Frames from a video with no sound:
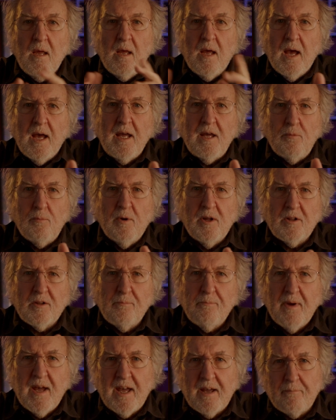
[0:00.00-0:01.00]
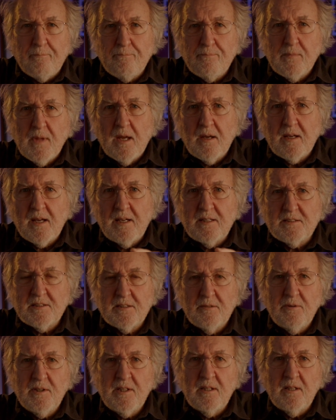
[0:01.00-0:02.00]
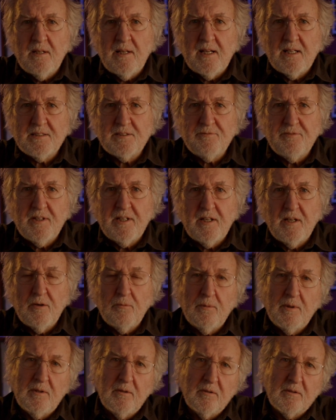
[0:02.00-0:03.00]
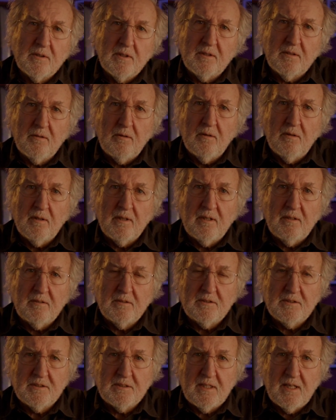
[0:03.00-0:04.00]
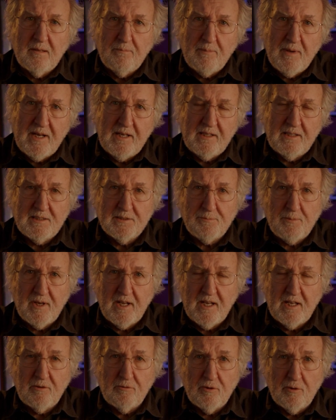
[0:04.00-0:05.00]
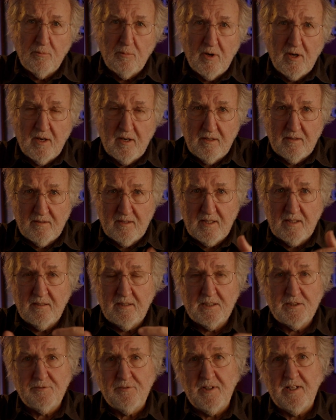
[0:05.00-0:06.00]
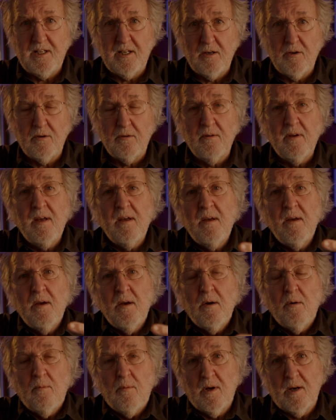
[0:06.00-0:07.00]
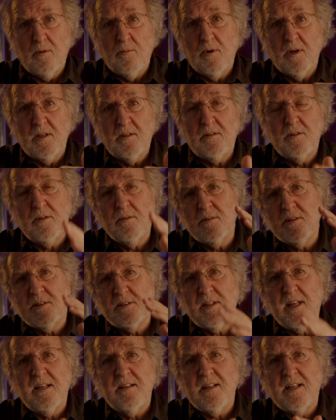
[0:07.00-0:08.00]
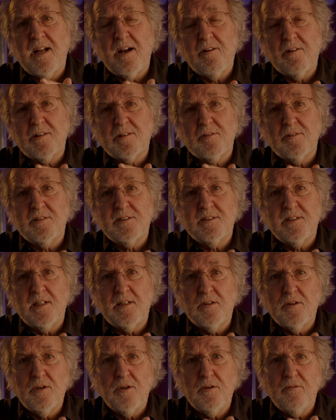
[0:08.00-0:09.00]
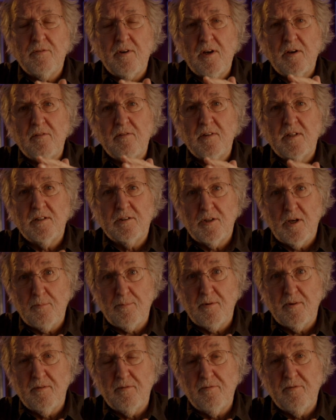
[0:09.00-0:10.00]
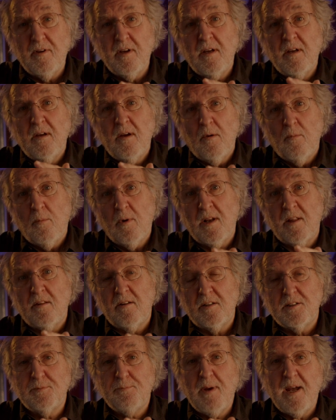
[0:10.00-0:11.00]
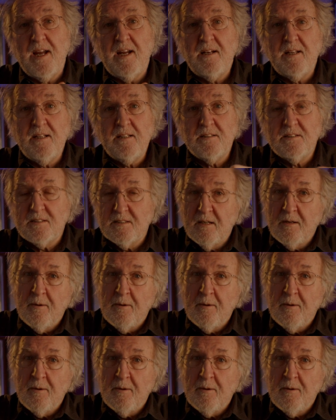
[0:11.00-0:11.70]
Hey, welcome back. Okay, so in the last video we looked at all those paintings by Andrew Wyeth. In this video, what I want to do is lay the characteristic curve over the top of one of those paintings